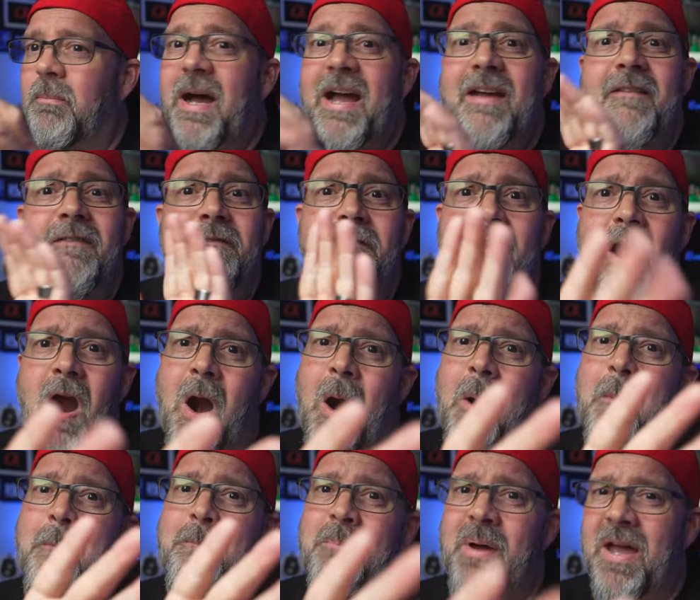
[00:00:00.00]
By
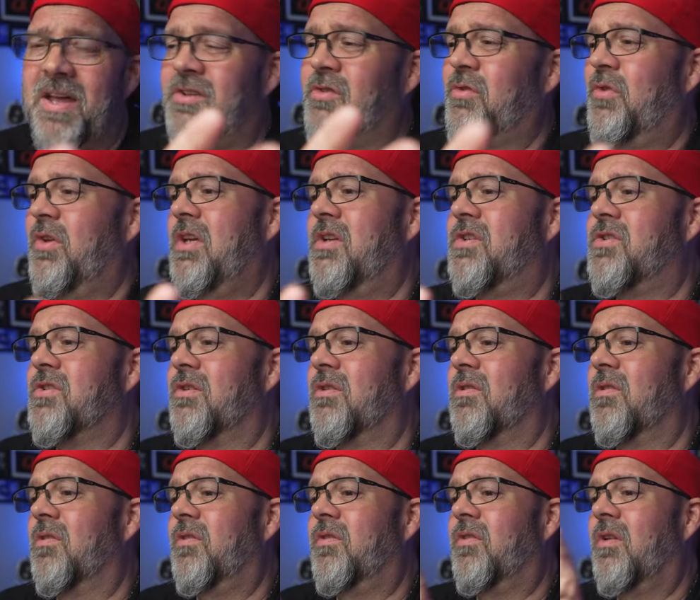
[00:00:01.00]
far, best
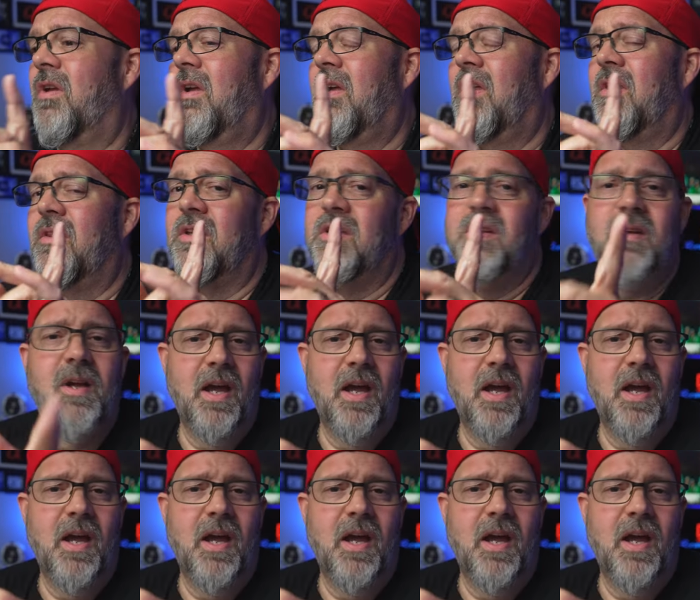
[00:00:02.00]
features that you